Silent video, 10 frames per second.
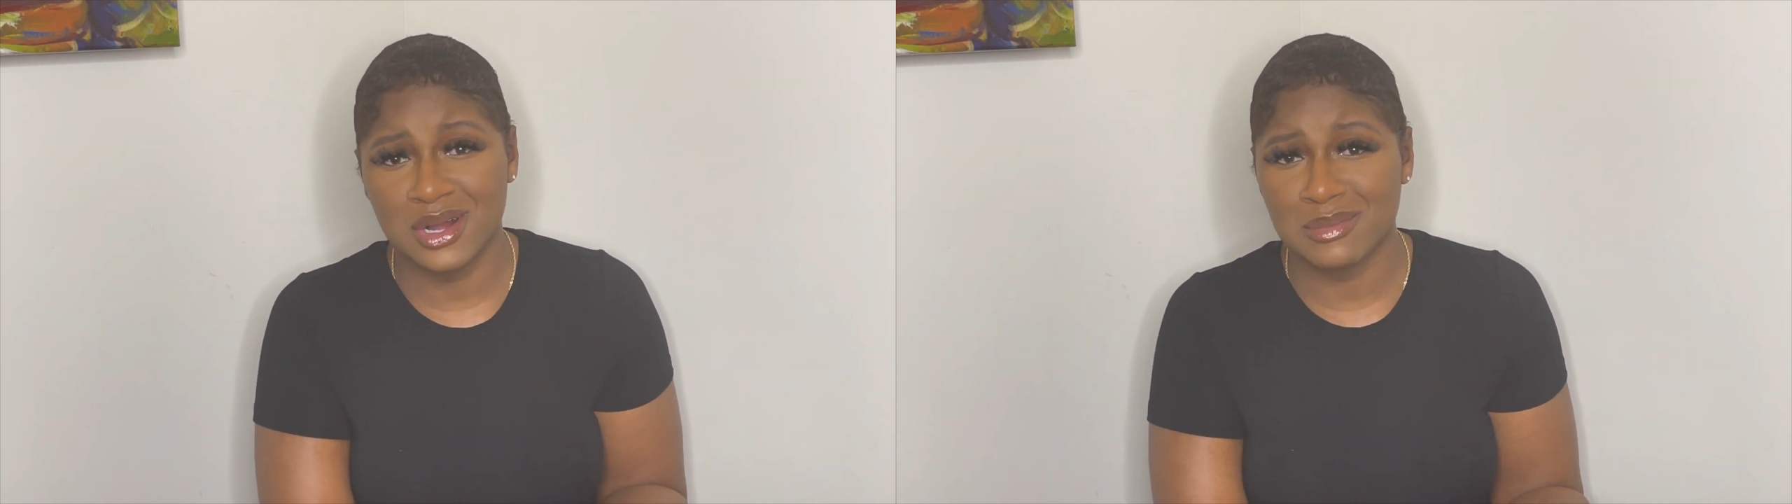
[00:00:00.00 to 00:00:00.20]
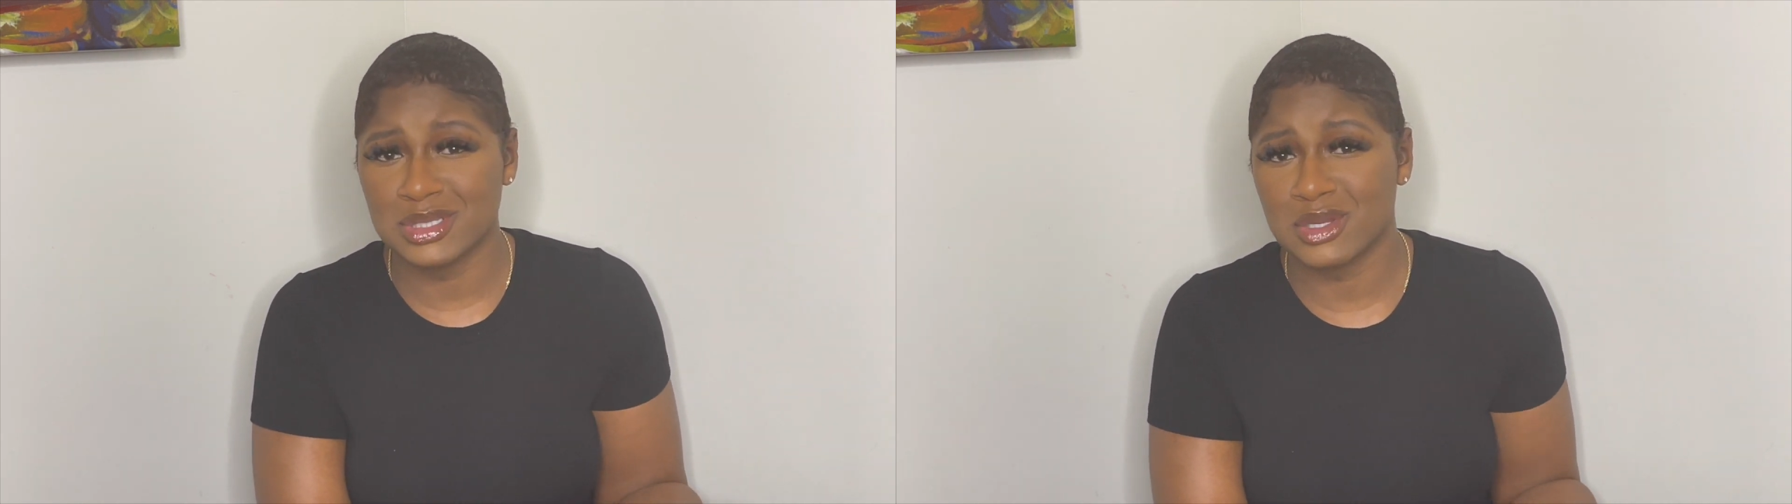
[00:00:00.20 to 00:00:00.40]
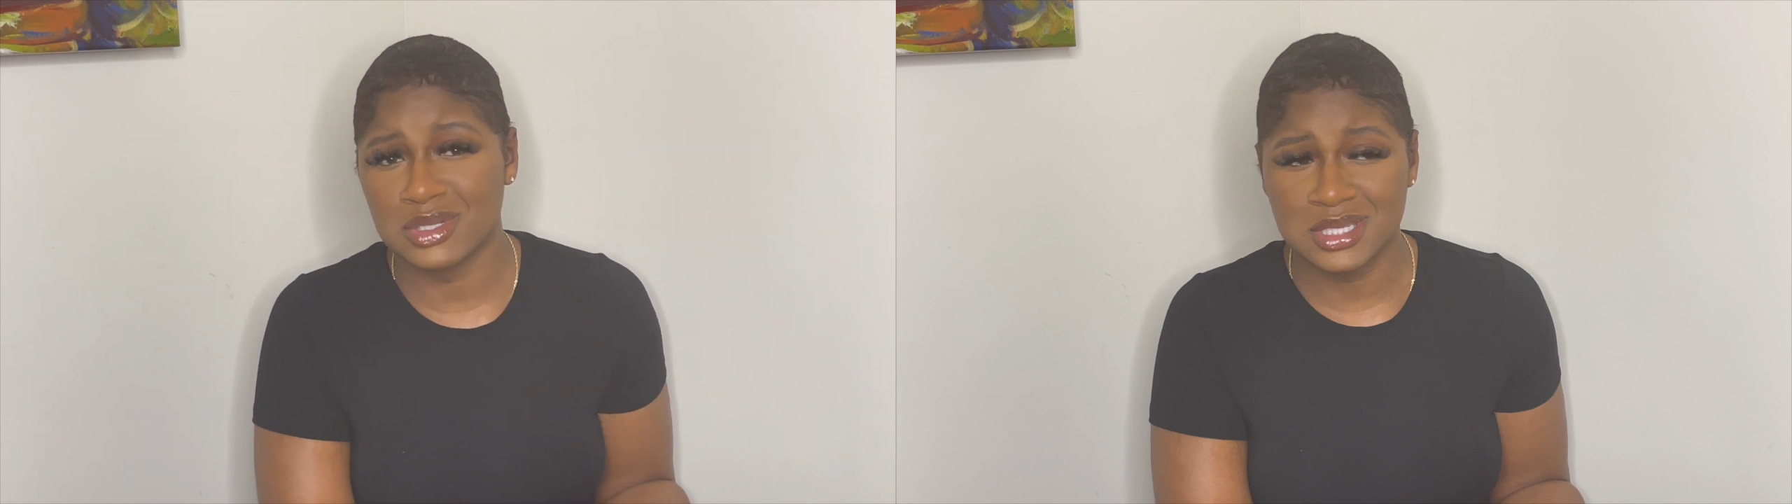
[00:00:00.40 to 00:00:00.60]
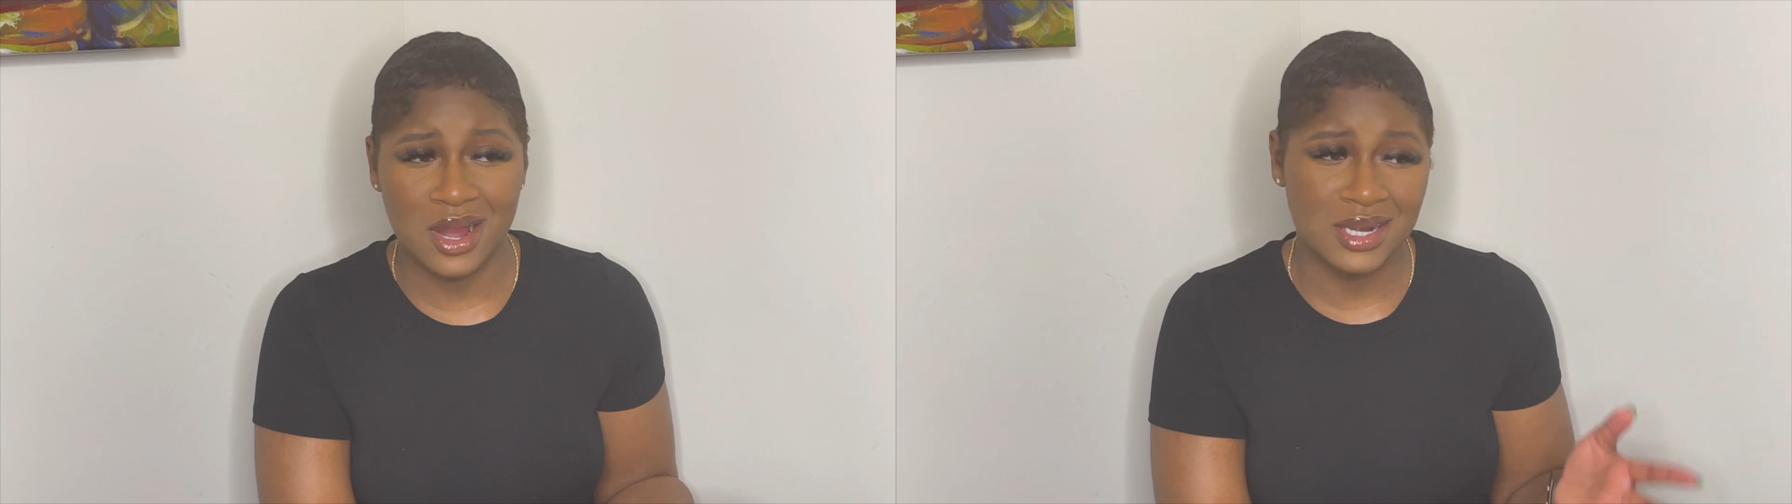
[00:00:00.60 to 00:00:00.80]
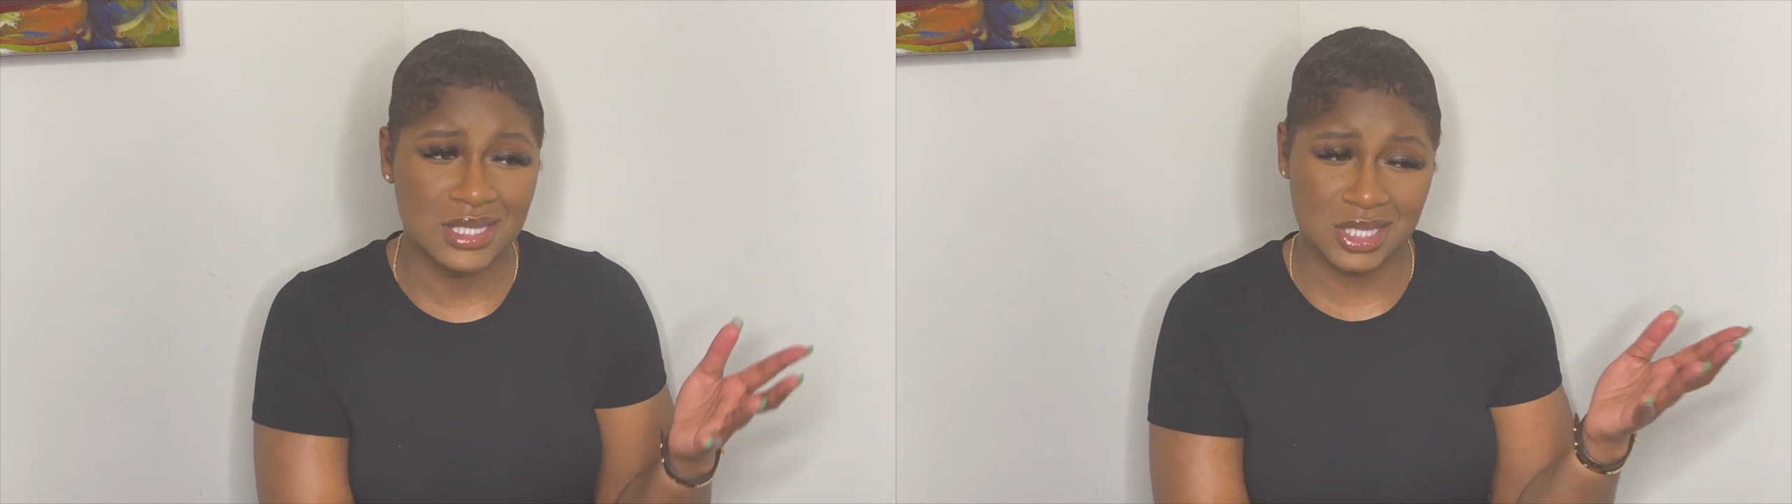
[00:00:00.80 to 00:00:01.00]
I'm so
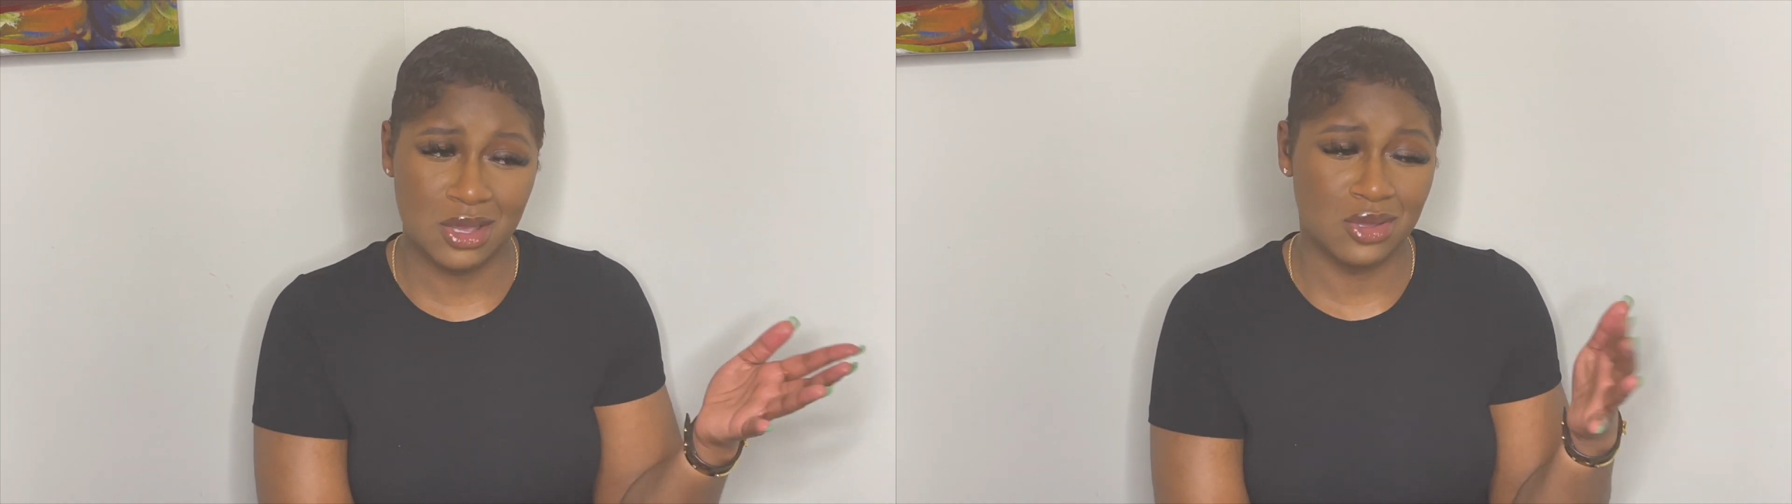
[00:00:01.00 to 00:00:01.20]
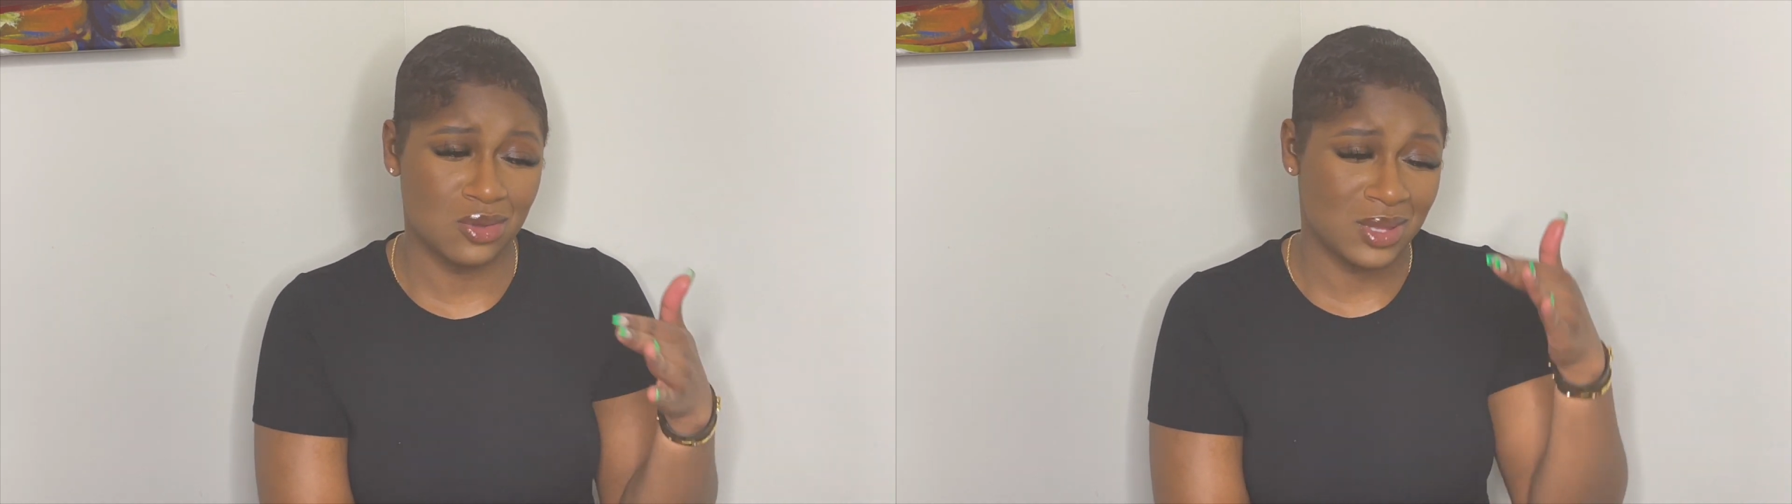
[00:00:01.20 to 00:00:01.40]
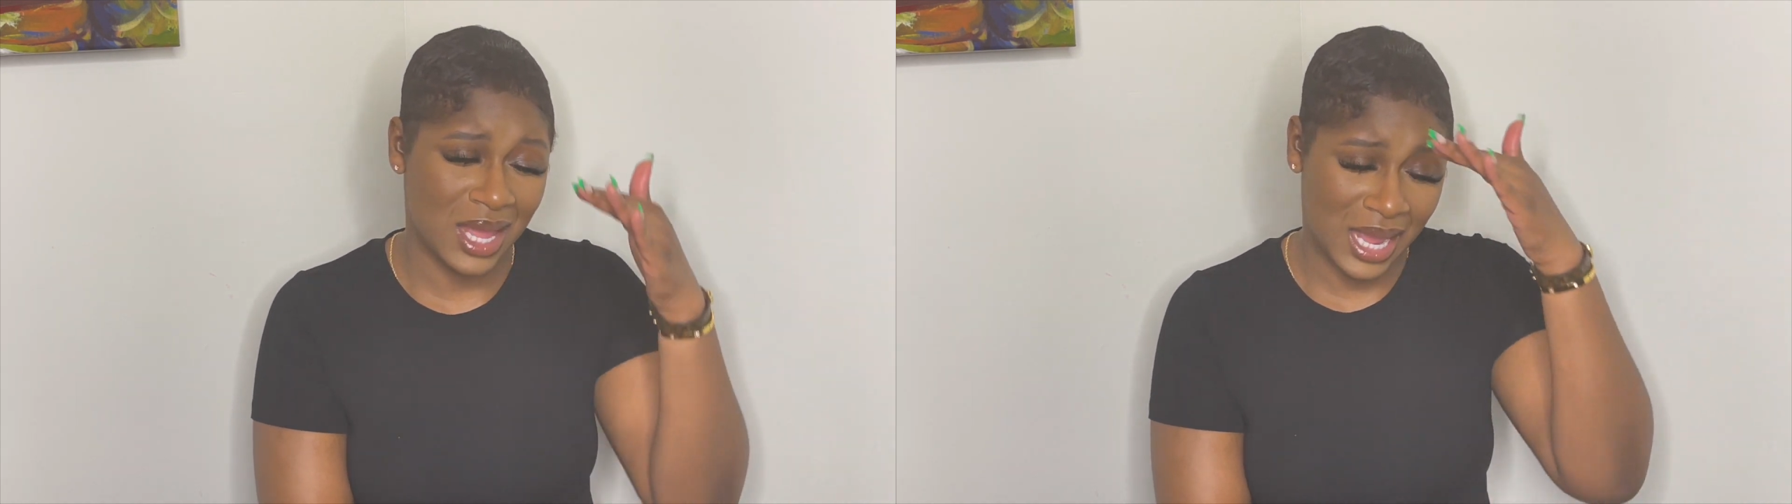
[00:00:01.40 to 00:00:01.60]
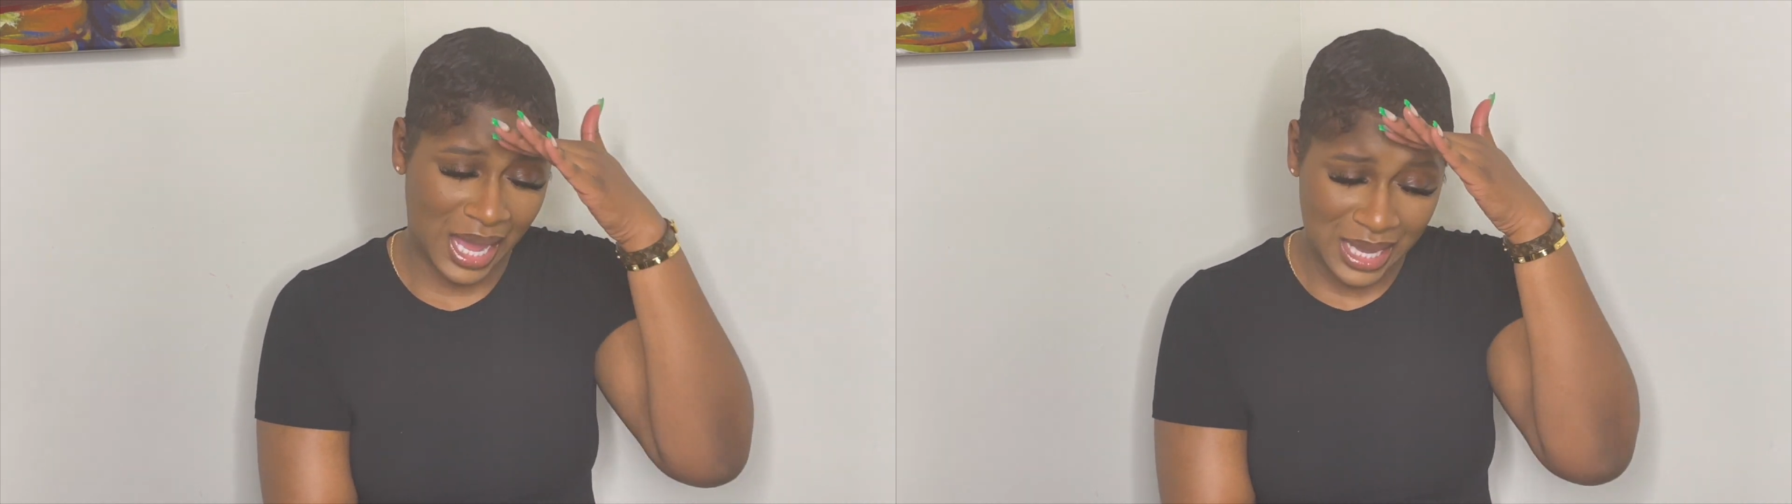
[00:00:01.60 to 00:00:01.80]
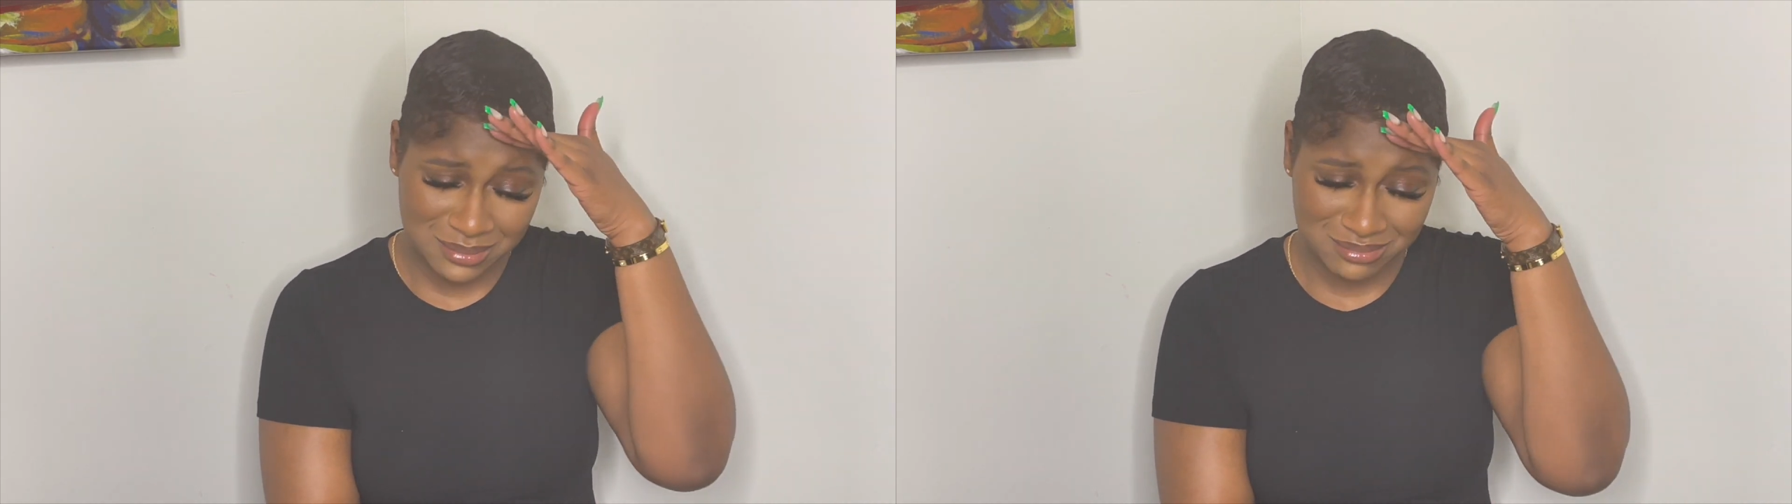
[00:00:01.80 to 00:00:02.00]
sorry to tell you, like, I